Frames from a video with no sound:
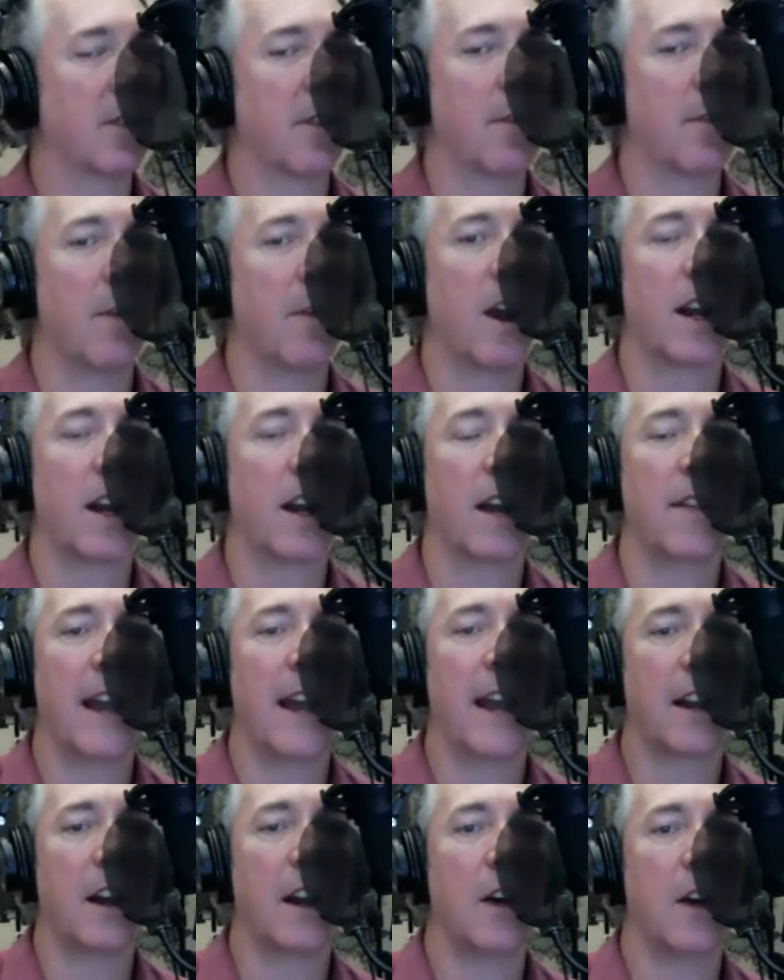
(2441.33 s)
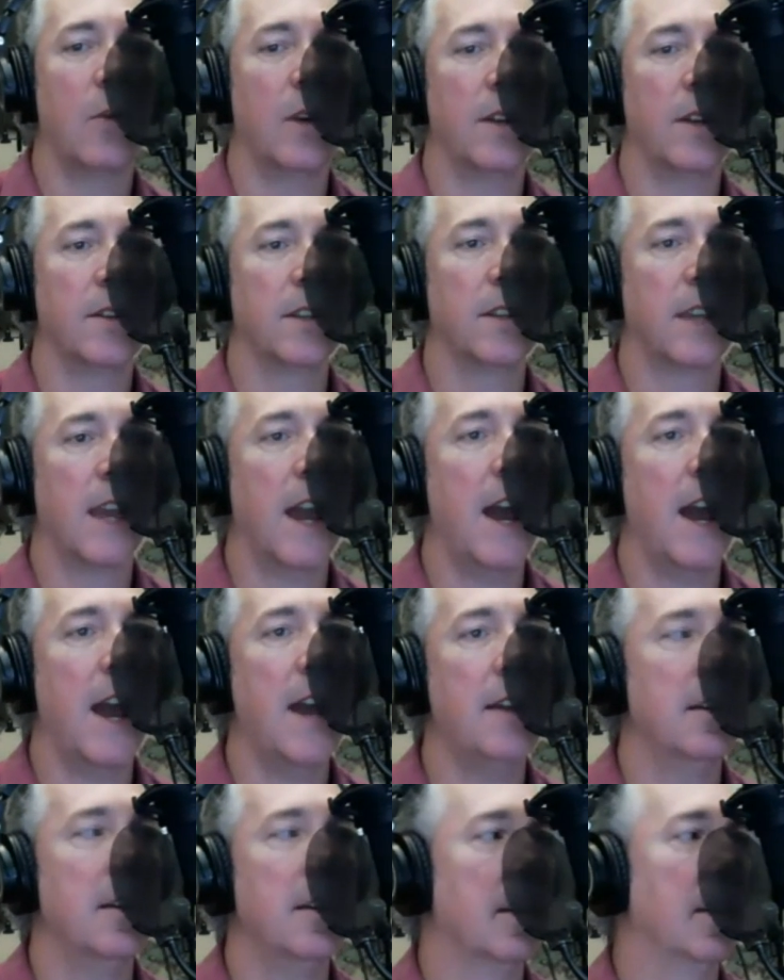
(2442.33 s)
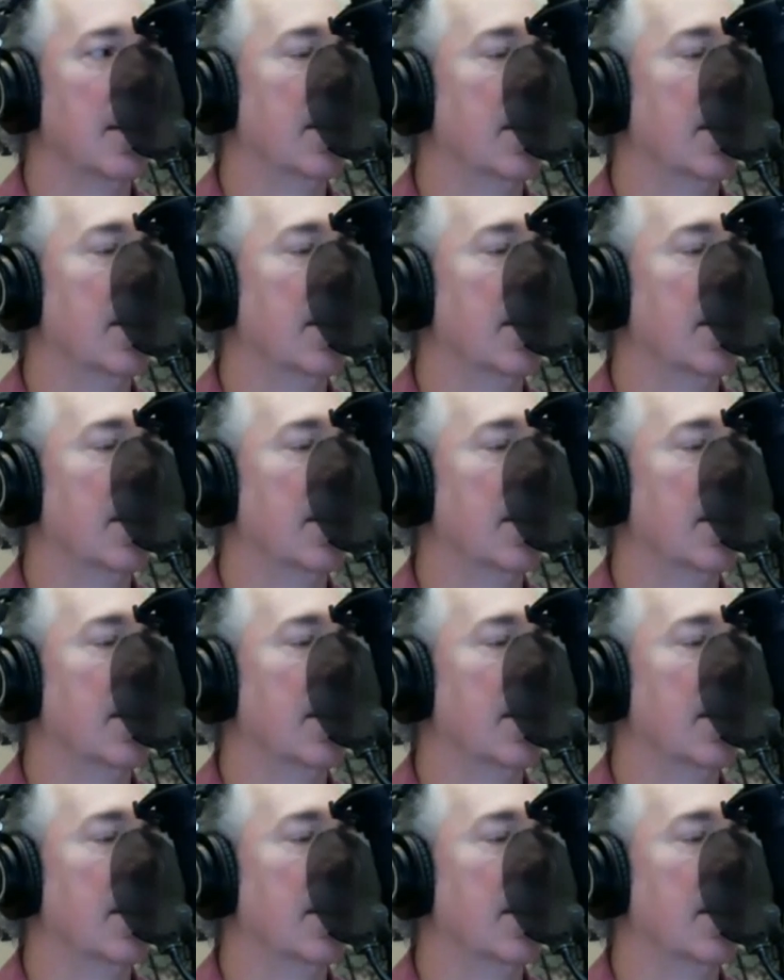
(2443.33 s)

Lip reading: remark on that call was, "Ken,